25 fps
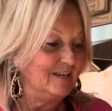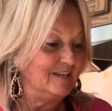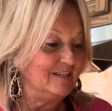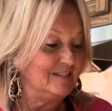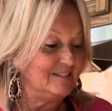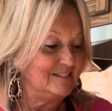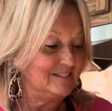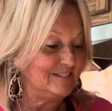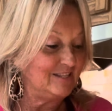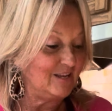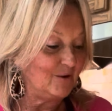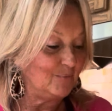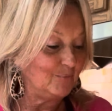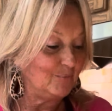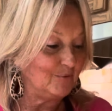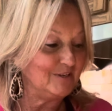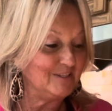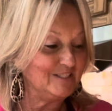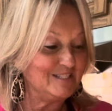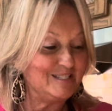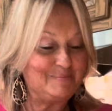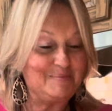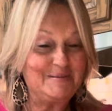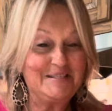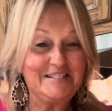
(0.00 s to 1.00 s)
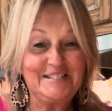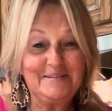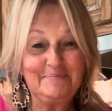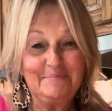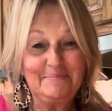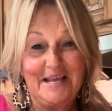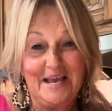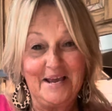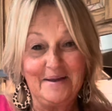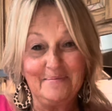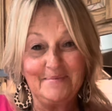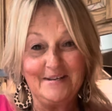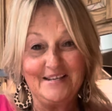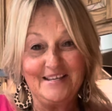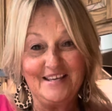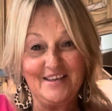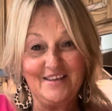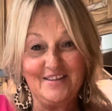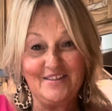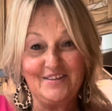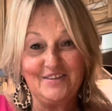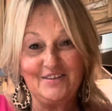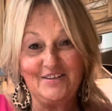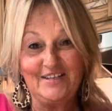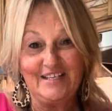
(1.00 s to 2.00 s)
So we're going to spend some time
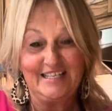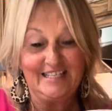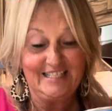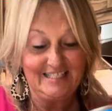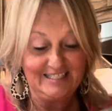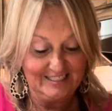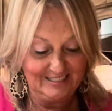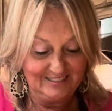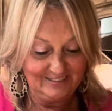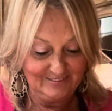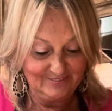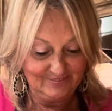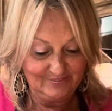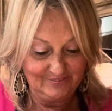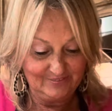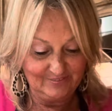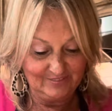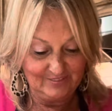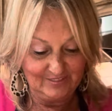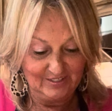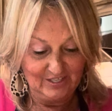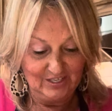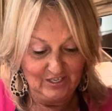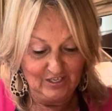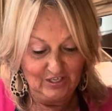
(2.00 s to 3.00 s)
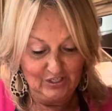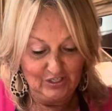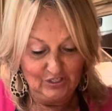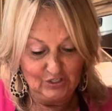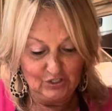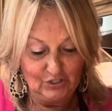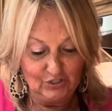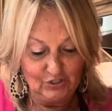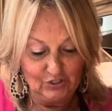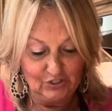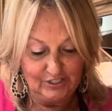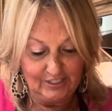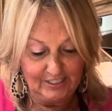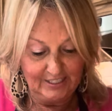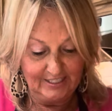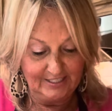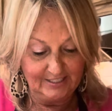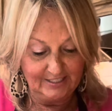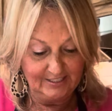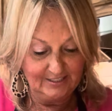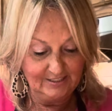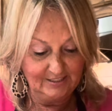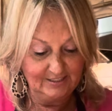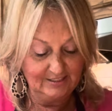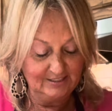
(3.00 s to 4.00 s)
together eating,
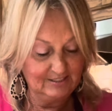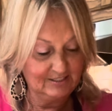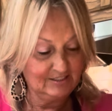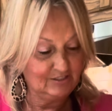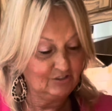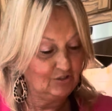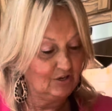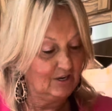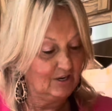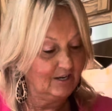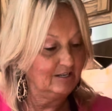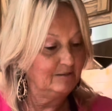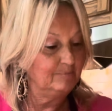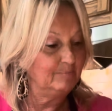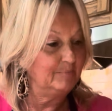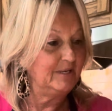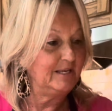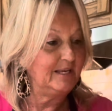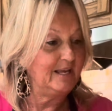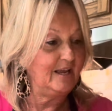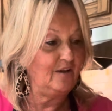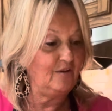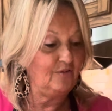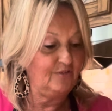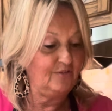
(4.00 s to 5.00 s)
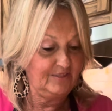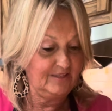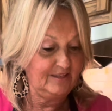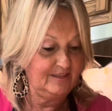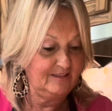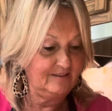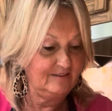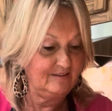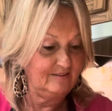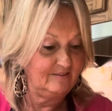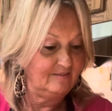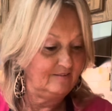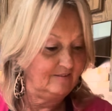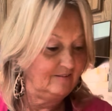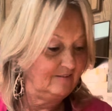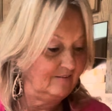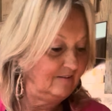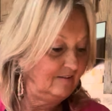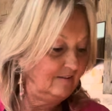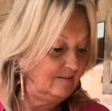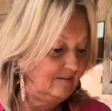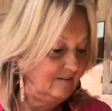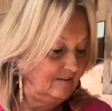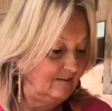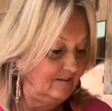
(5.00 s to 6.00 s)
cooking, trying to be healthy.
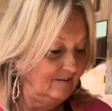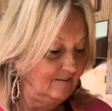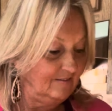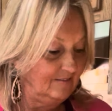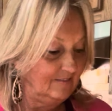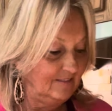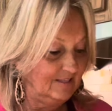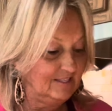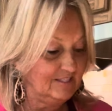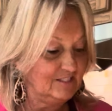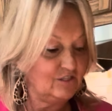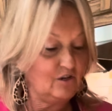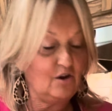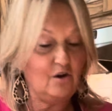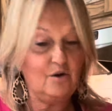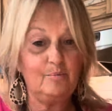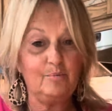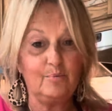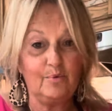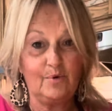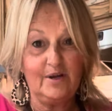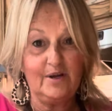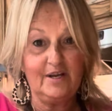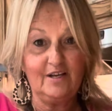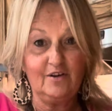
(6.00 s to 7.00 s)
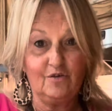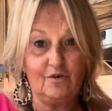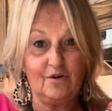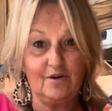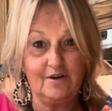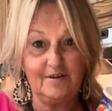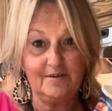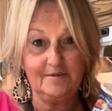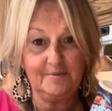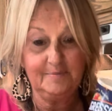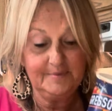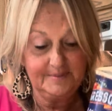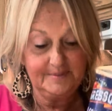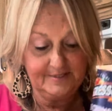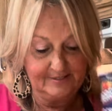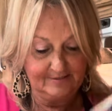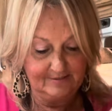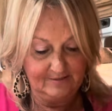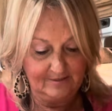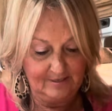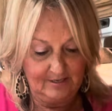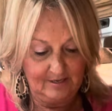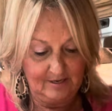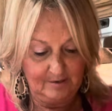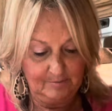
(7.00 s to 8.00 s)
These are breadcrumbs,
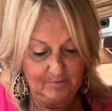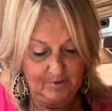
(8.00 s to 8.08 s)
and I'm